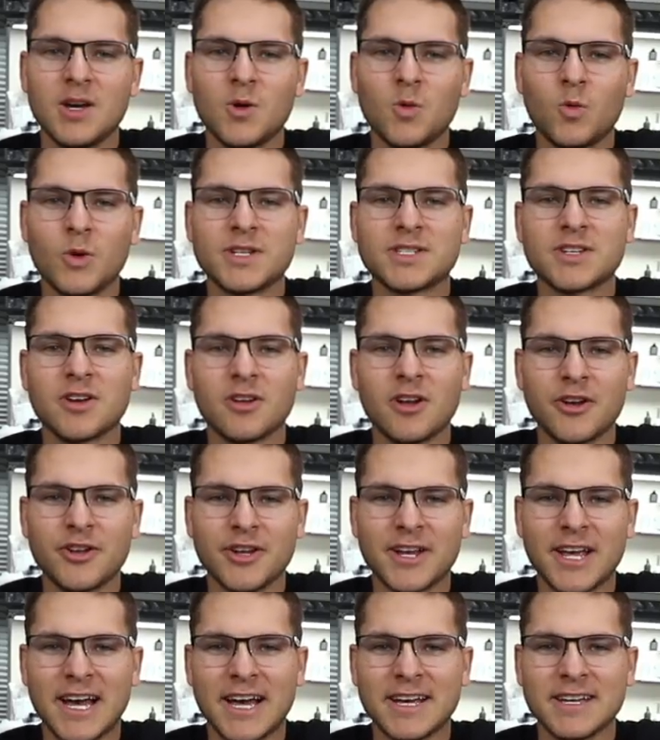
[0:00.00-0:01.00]
What's going on, you
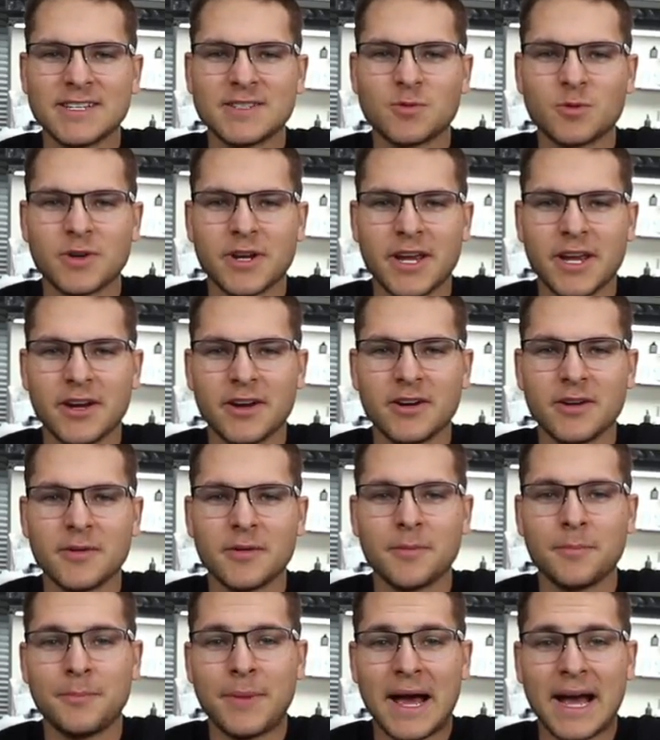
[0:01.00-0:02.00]
guys? We're
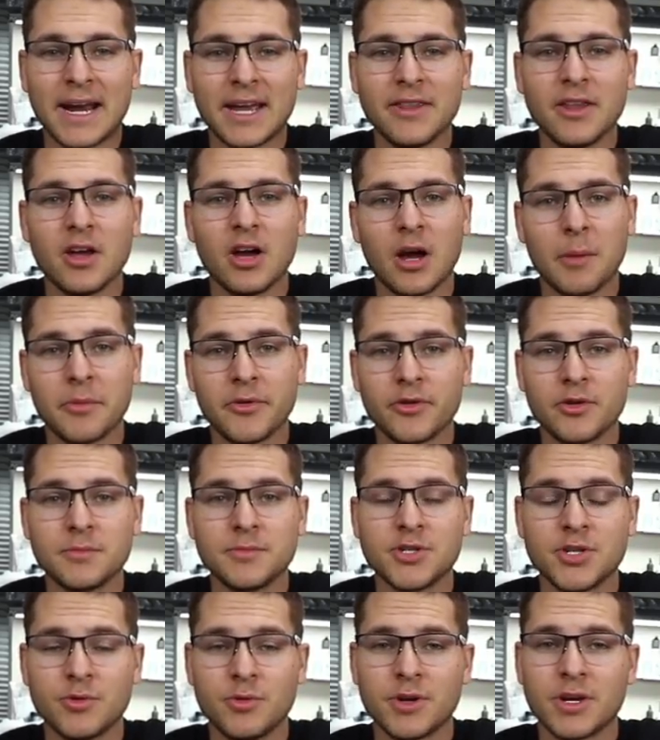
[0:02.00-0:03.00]
here back in the hobby room
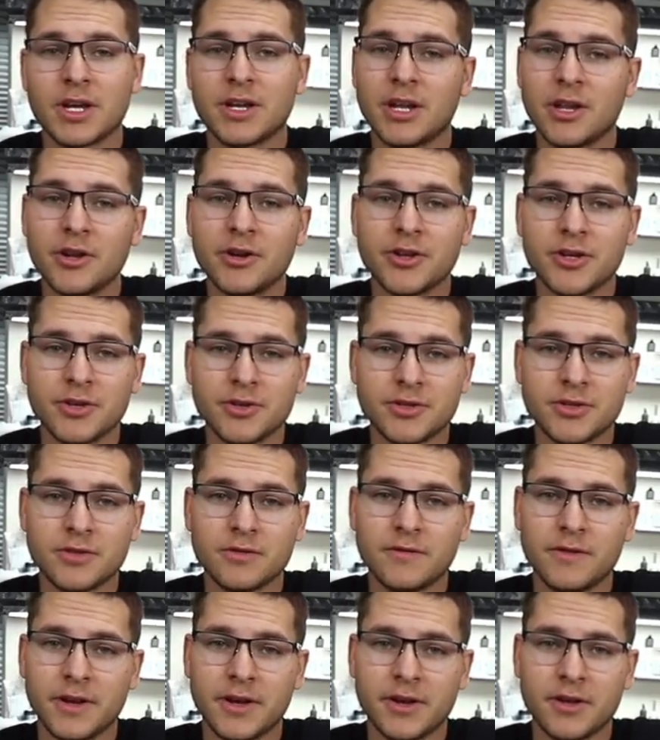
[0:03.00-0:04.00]
doing another YouTube
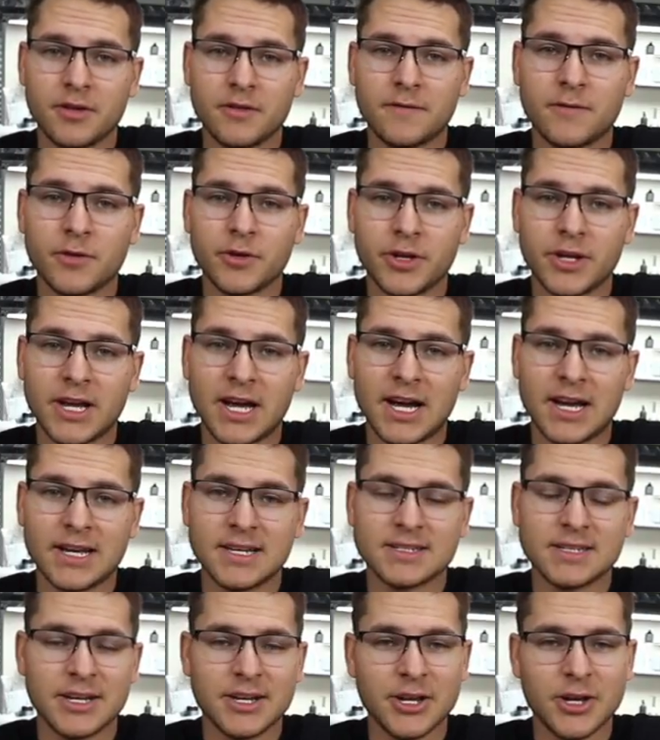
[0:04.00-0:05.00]
video for you
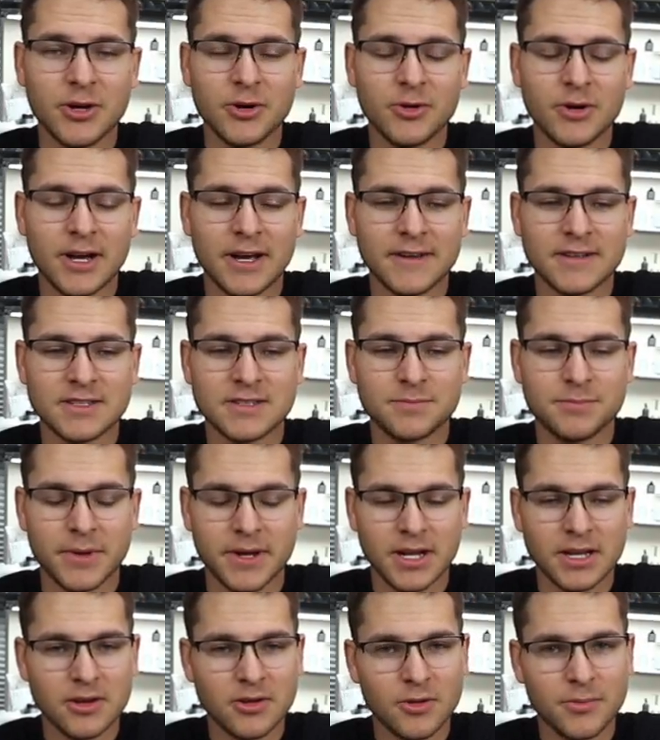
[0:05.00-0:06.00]
guys. I know it's been
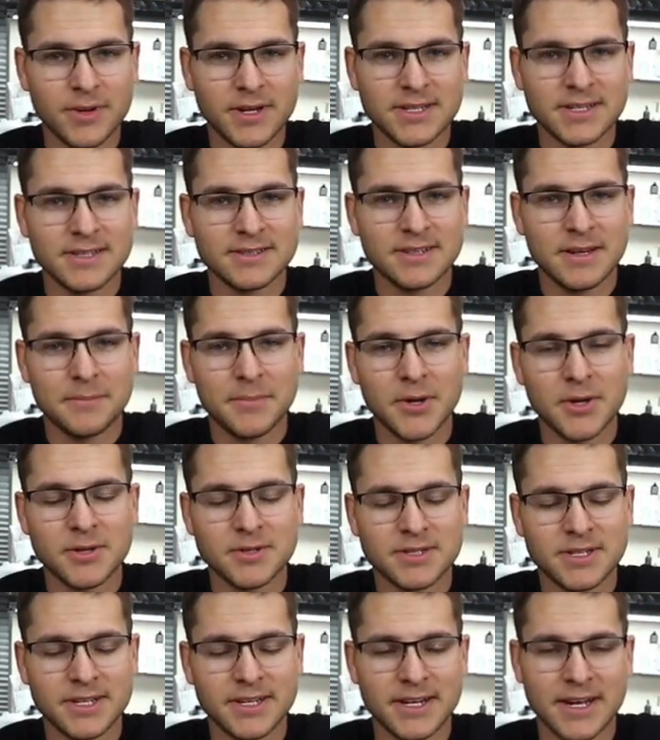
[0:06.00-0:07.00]
a little bit since I
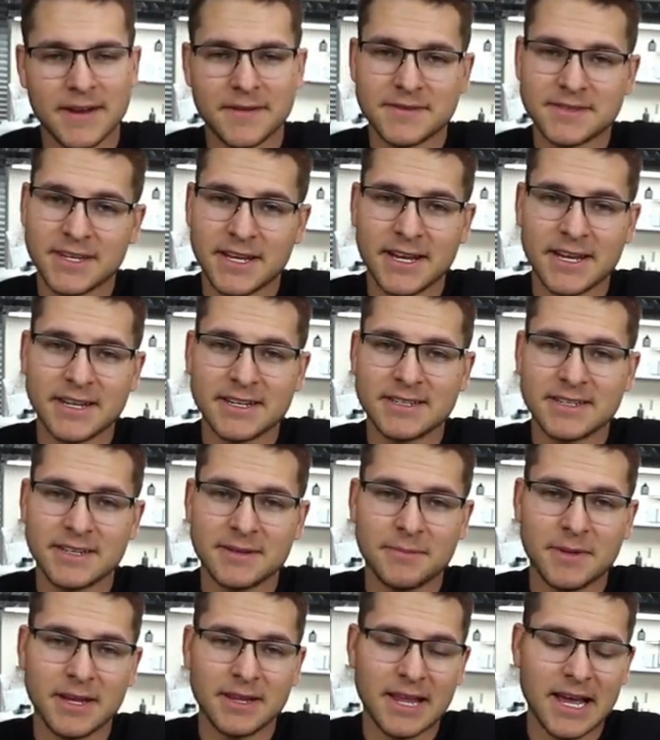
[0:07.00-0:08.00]
posted, and I've said it in
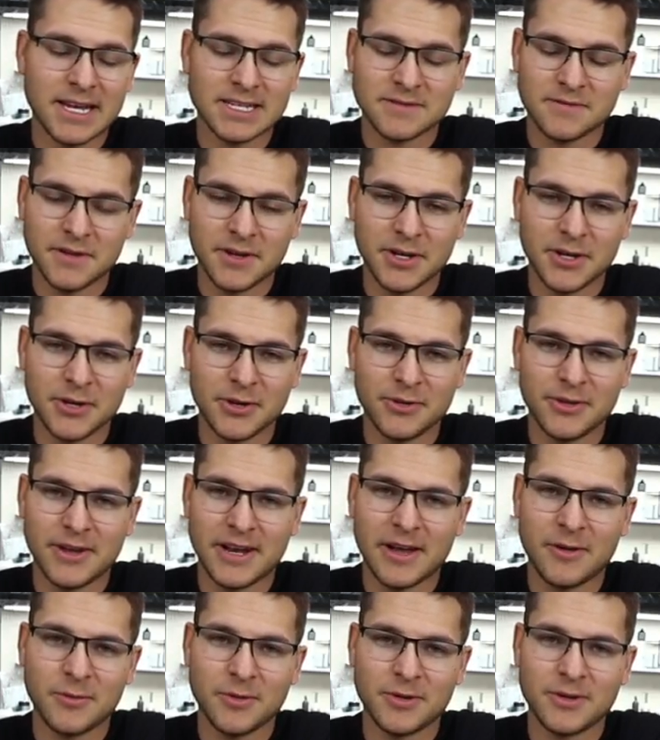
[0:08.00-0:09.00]
my last video that
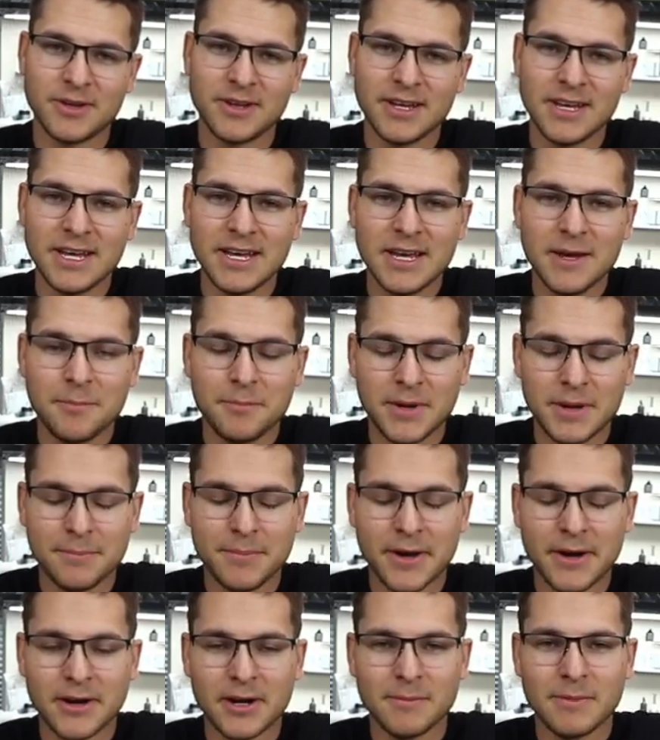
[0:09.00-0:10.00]
I would be
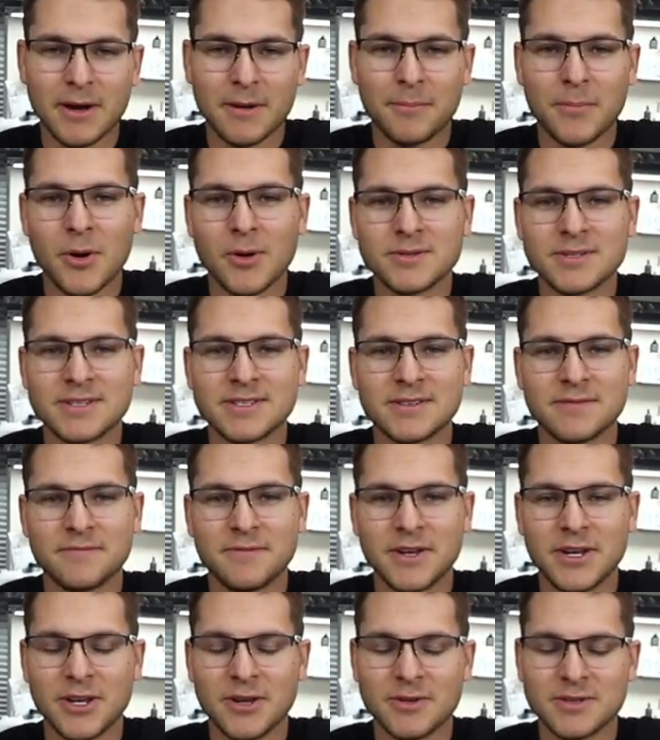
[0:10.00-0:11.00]
better about posting some
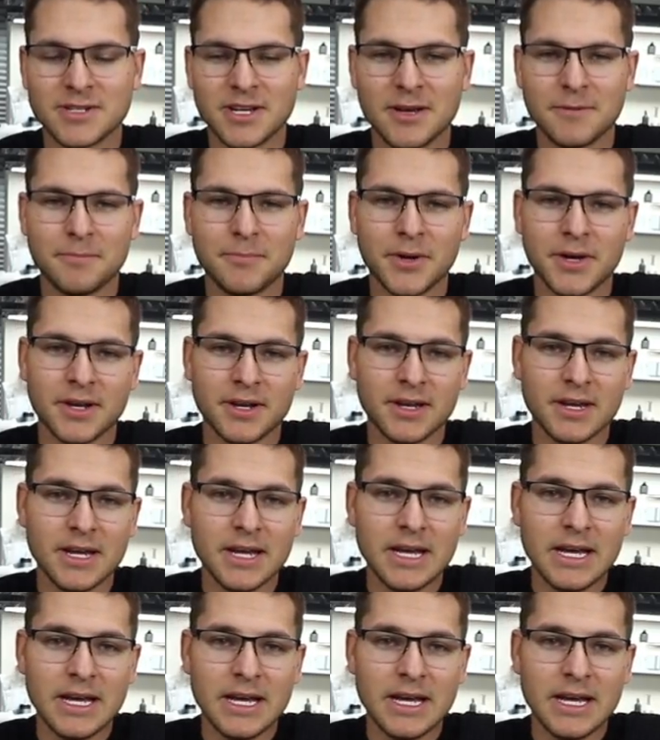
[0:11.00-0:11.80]
videos up, but